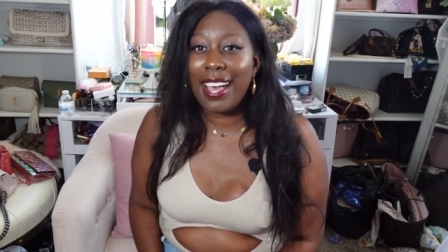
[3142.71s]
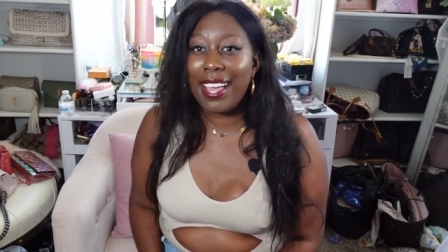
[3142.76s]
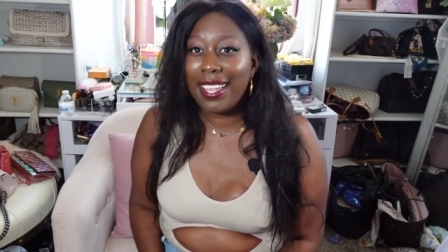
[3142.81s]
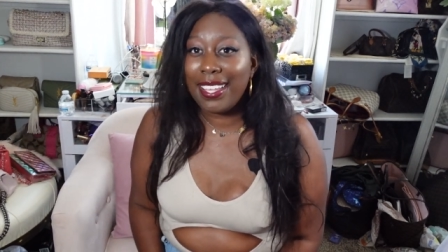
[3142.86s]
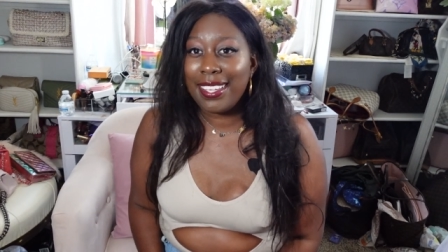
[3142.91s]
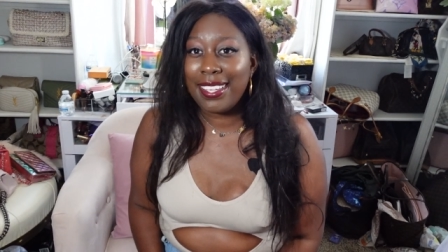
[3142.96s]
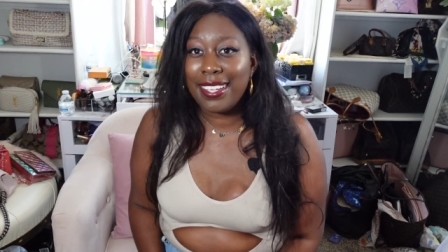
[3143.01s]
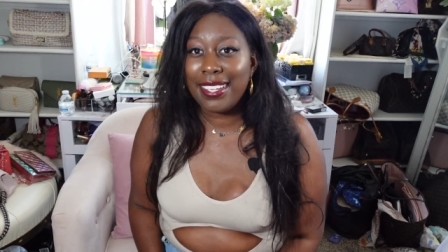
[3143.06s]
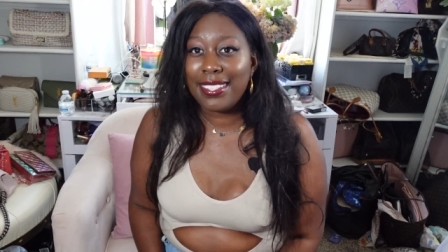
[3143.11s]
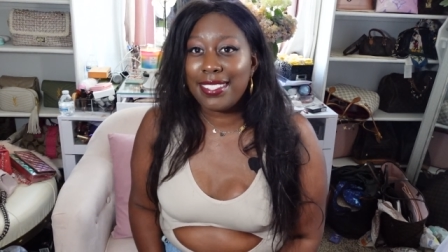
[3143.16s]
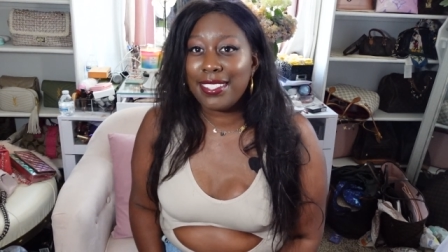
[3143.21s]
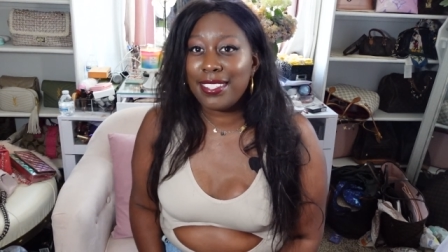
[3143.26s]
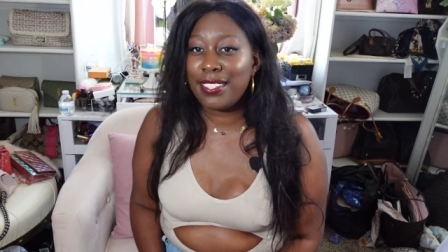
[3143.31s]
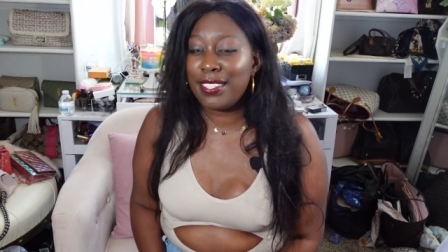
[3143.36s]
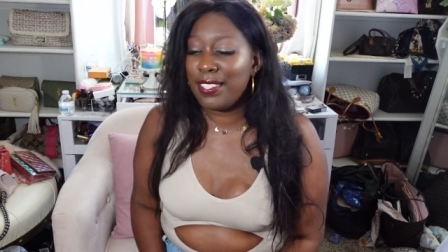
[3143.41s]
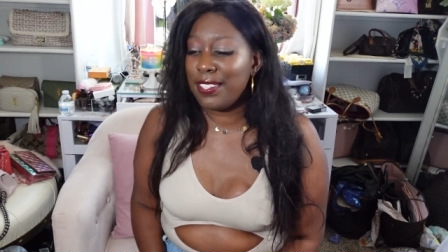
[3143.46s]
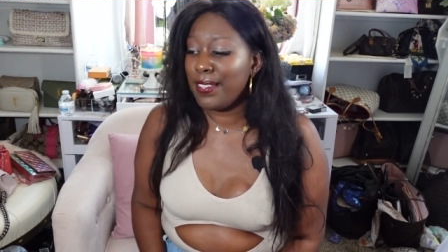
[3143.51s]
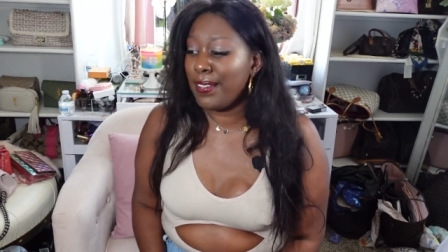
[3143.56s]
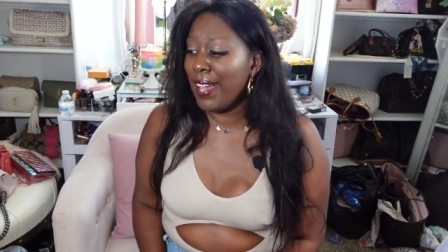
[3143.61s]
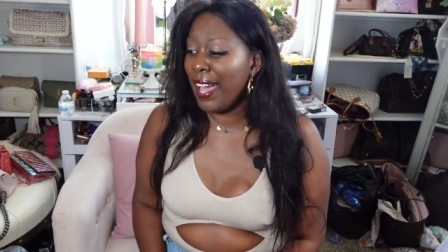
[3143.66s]
I get
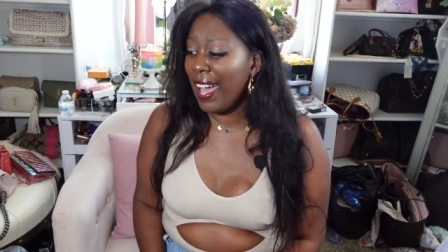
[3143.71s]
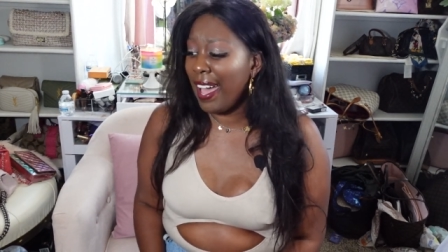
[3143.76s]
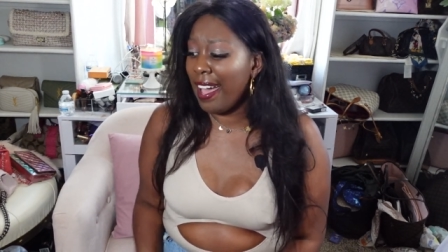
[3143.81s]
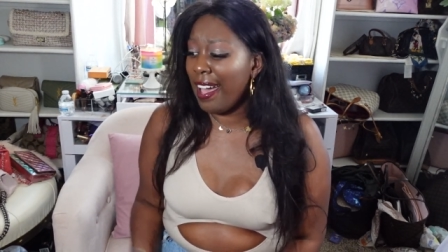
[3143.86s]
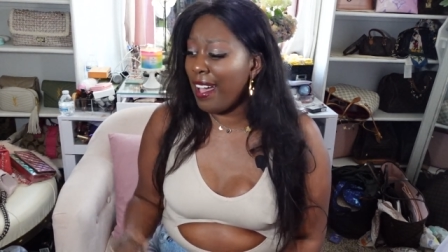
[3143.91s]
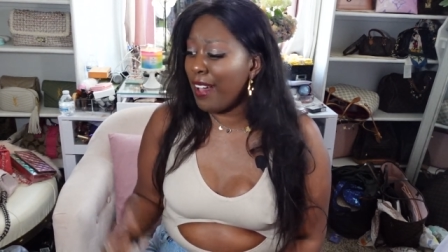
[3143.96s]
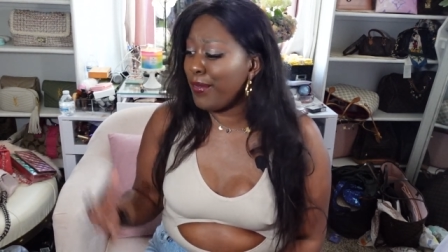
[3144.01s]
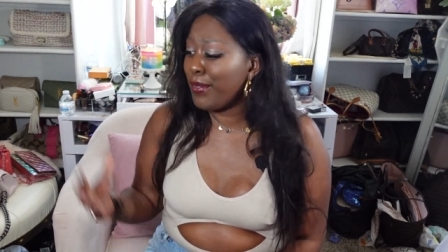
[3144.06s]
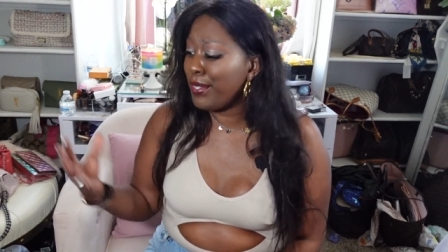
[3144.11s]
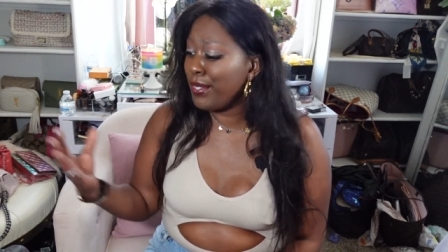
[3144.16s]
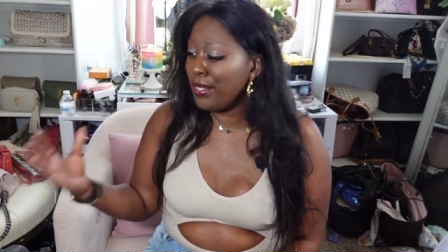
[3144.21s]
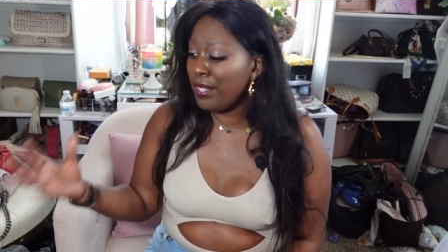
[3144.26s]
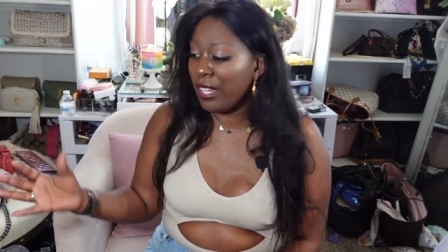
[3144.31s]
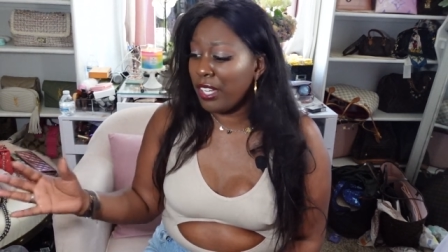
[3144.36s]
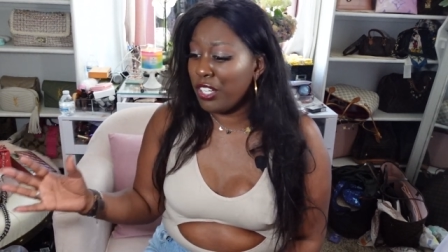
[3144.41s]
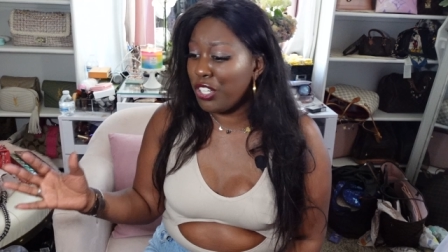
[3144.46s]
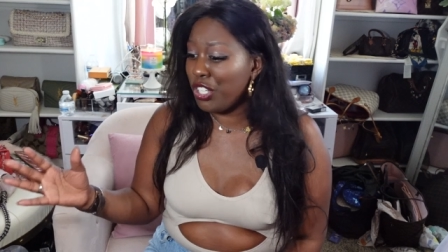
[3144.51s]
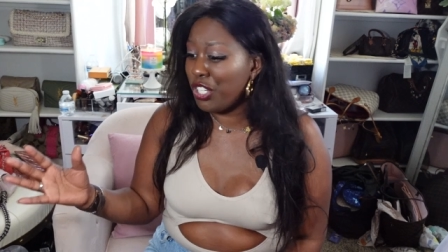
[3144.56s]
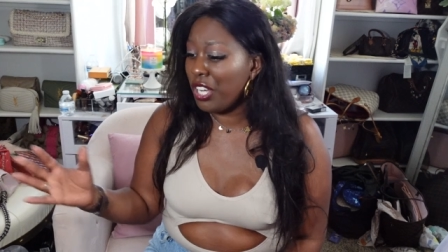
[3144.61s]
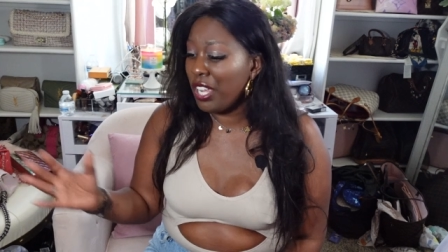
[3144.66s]
to have
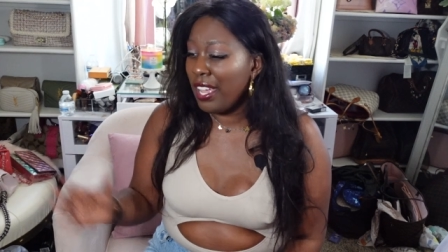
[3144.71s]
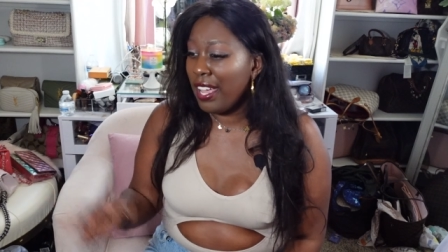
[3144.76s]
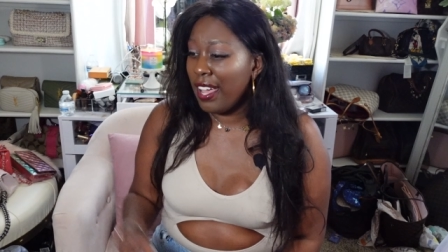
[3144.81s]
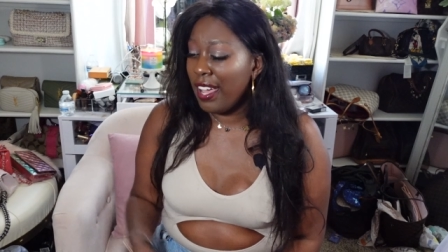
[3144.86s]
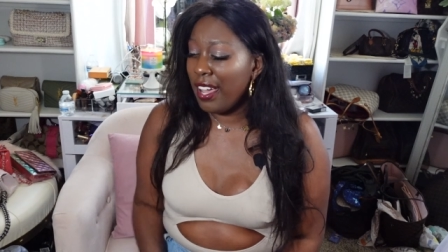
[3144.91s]
such